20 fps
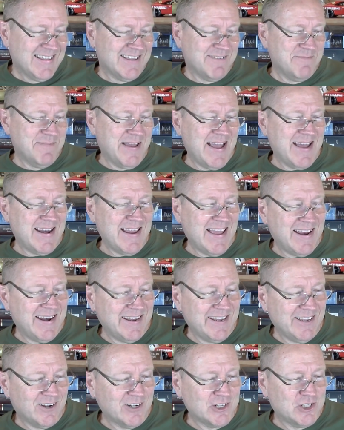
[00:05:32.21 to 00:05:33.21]
man had
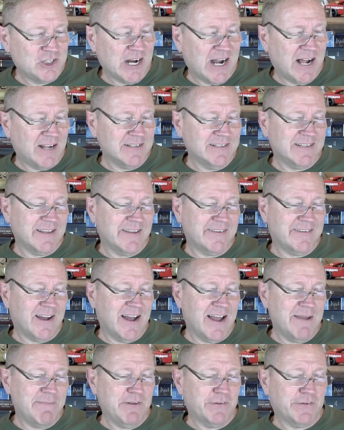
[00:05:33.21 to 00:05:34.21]
a young child at the
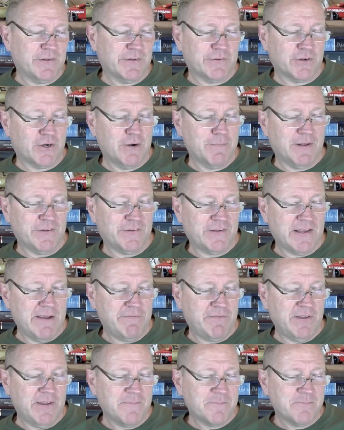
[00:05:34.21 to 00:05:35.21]
time. He was concerned about
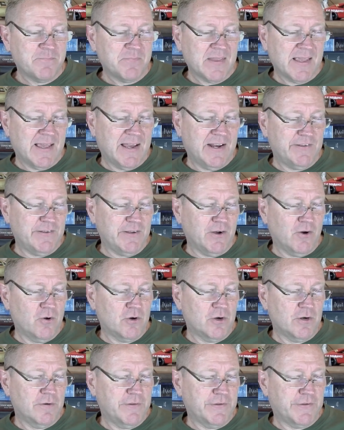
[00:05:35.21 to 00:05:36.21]
safety. And as the
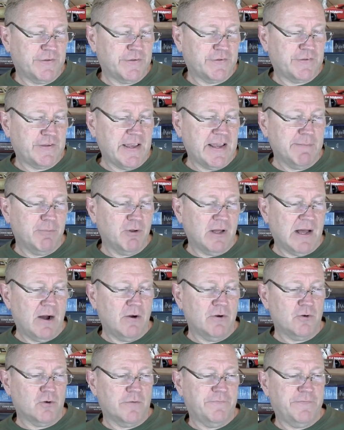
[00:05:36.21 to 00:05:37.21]
owner of the sustainable
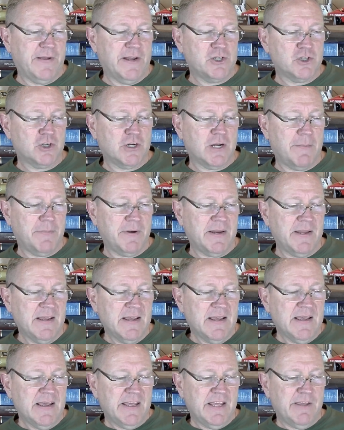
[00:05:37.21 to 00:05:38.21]
outdoor adventure company,
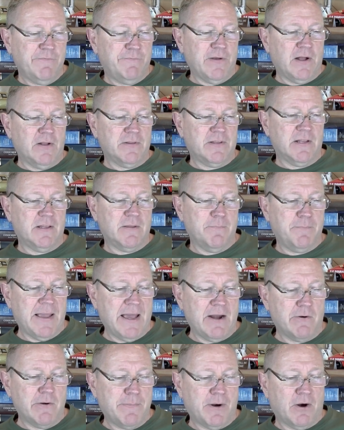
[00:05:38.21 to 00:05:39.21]
he felt that the
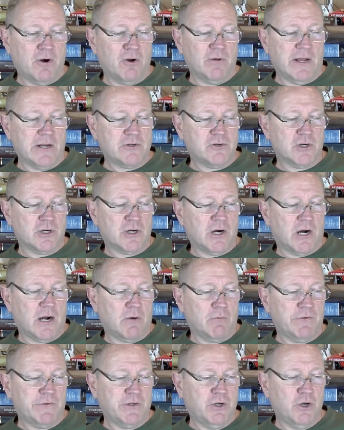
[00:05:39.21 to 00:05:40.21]
battery-powered electric
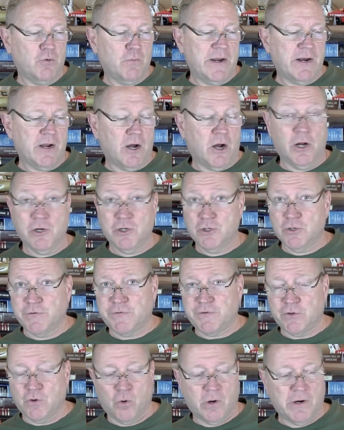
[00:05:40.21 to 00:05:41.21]
car was a good way to
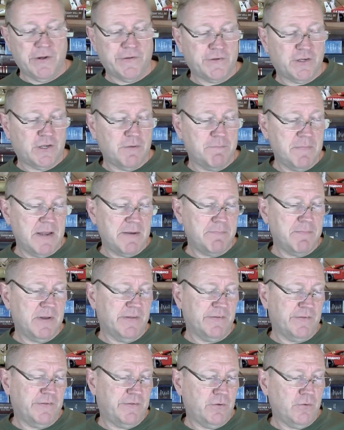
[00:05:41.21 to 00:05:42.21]
underscore his
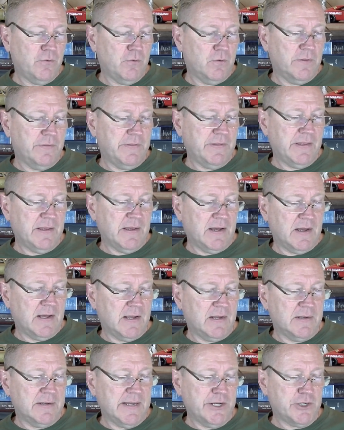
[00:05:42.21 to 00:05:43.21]
commitment to the
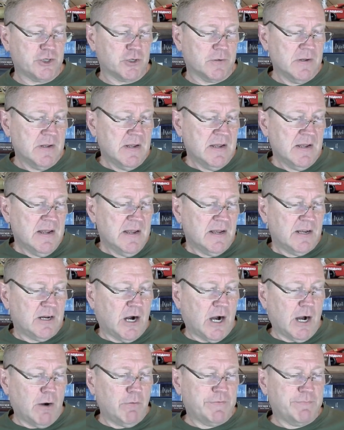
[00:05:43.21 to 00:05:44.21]
nature.
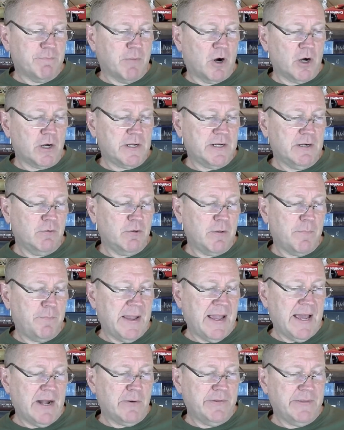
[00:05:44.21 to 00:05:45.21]
Car was marketed with a
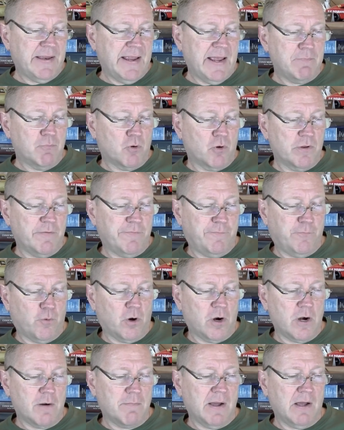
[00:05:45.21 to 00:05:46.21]
battery that had more than a
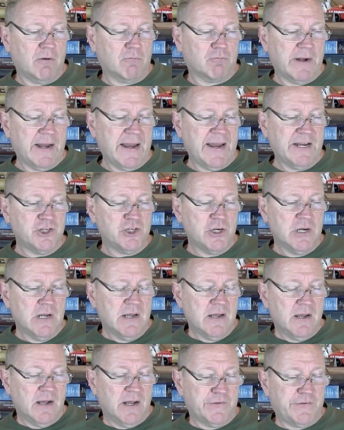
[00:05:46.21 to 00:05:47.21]
400-mile range,
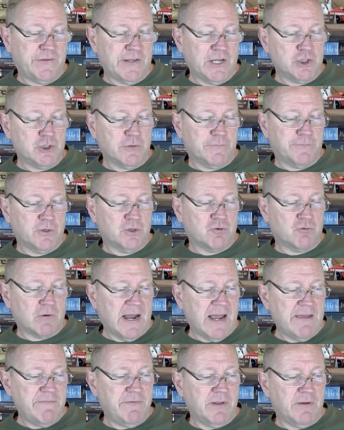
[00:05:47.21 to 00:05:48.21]
essential for
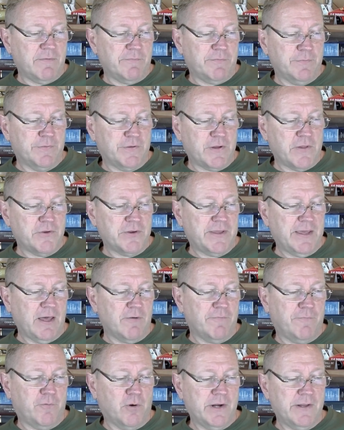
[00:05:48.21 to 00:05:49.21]
driving from Southern
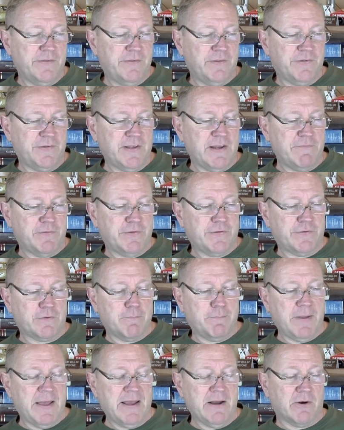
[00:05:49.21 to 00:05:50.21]
California to the San
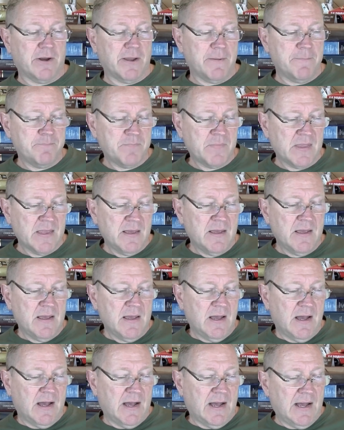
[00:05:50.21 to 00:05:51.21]
Francisco Bay Area.
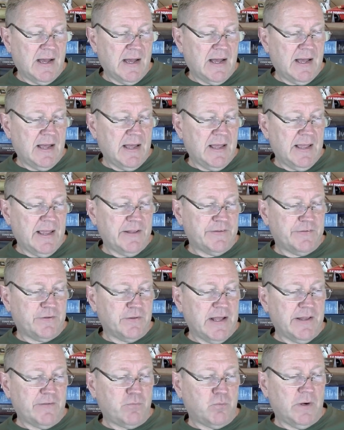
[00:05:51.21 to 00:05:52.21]
And so
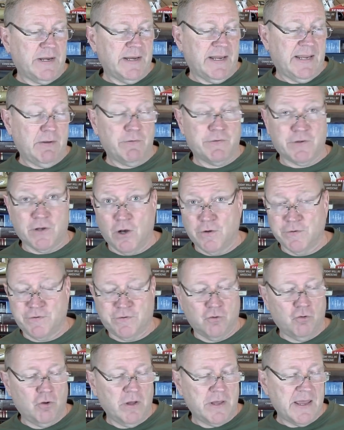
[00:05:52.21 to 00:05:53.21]
that's what he was
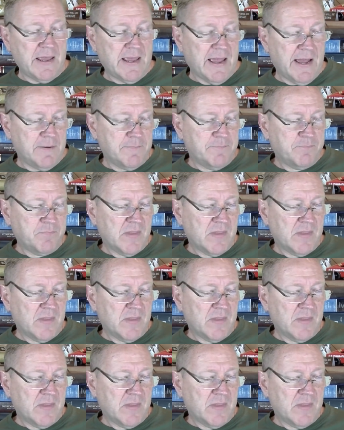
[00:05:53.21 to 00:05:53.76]
also looking at.